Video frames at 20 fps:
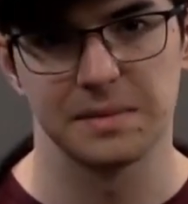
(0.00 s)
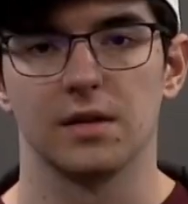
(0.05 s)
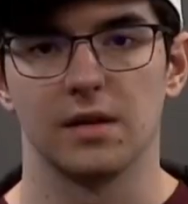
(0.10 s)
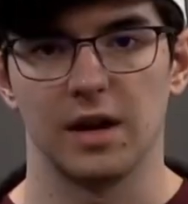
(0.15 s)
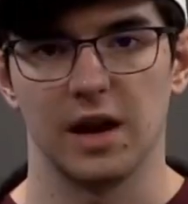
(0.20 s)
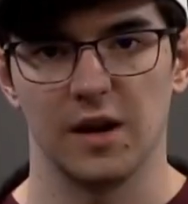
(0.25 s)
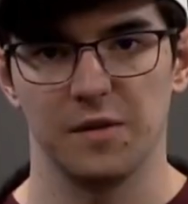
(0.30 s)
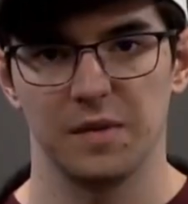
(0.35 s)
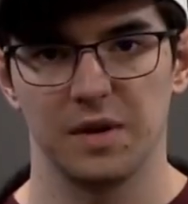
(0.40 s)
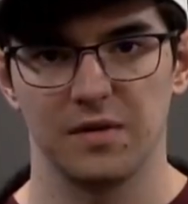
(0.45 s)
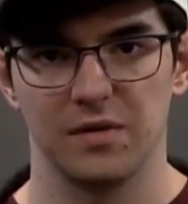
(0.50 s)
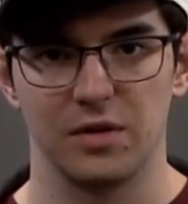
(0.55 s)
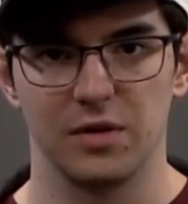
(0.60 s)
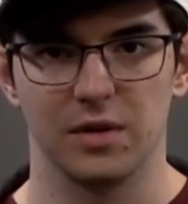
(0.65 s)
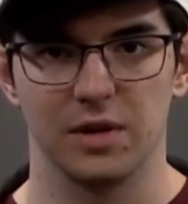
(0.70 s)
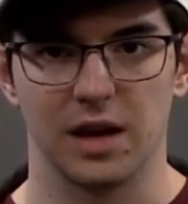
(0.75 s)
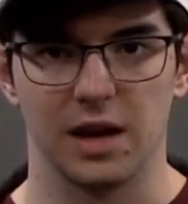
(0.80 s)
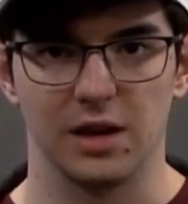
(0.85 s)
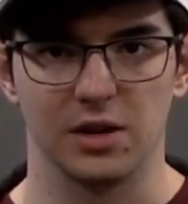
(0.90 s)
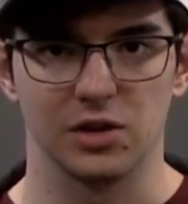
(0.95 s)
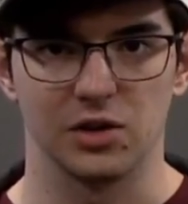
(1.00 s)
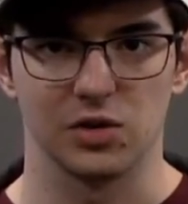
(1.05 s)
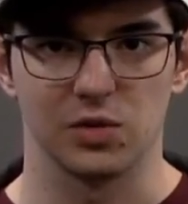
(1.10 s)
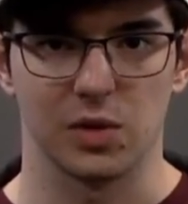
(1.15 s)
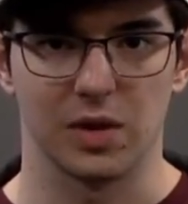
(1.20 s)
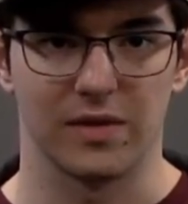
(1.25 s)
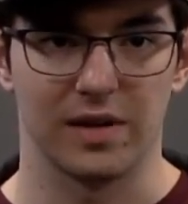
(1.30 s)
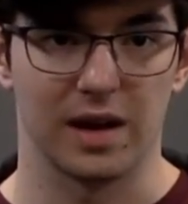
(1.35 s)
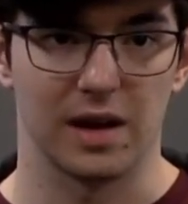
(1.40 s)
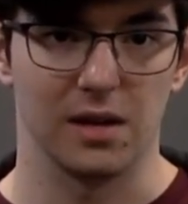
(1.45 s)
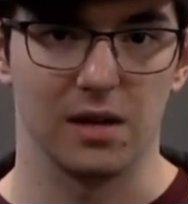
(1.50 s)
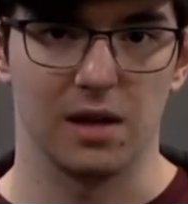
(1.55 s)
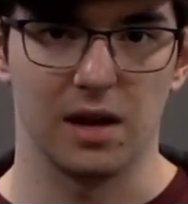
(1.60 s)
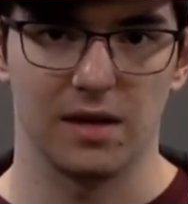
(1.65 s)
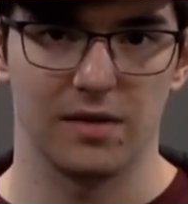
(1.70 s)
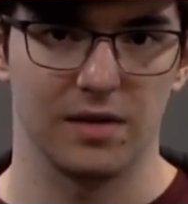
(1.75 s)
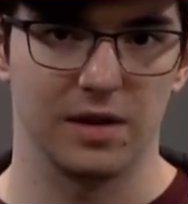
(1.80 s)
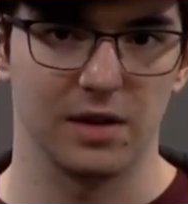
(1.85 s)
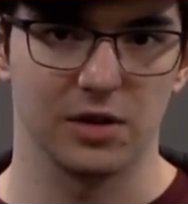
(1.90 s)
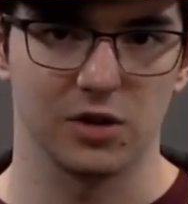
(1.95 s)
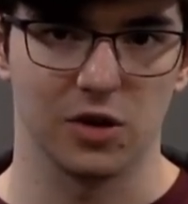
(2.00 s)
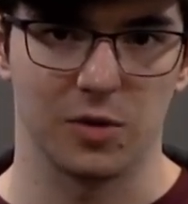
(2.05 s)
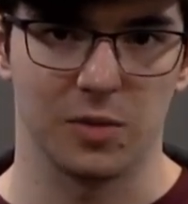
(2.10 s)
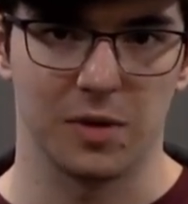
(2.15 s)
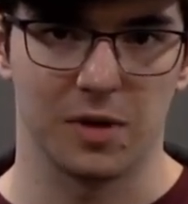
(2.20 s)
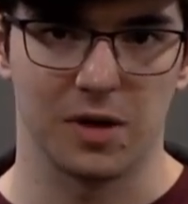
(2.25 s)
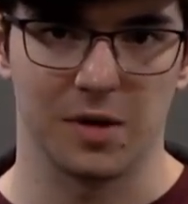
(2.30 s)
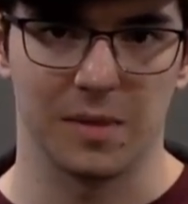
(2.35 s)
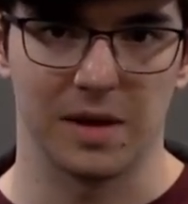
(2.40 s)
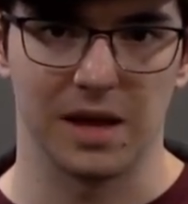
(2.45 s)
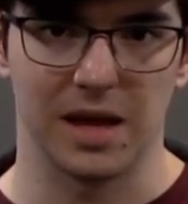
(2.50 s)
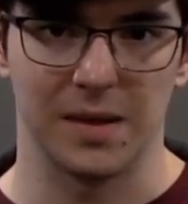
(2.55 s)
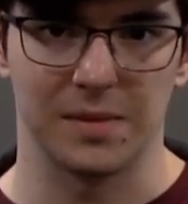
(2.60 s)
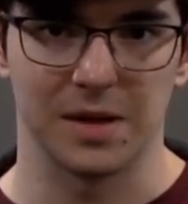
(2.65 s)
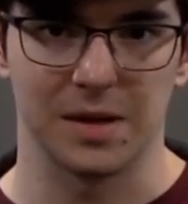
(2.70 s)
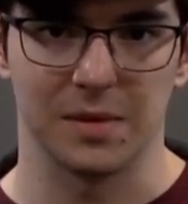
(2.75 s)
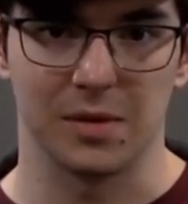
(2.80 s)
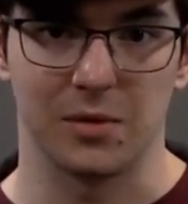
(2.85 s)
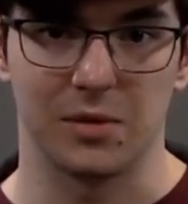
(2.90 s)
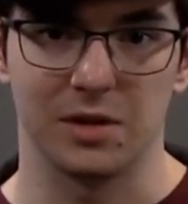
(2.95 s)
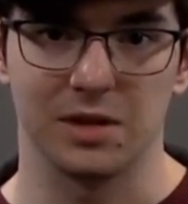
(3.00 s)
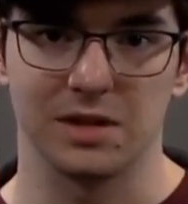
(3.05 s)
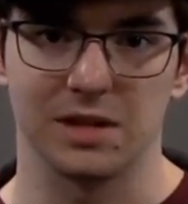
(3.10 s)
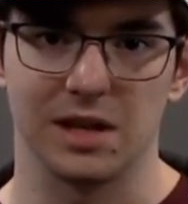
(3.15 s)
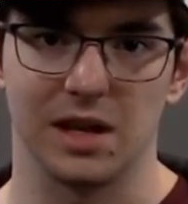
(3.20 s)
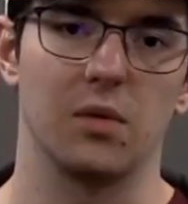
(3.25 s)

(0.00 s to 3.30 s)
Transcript: There have been a few occasions where I've had a lot of things open on my laptop at once,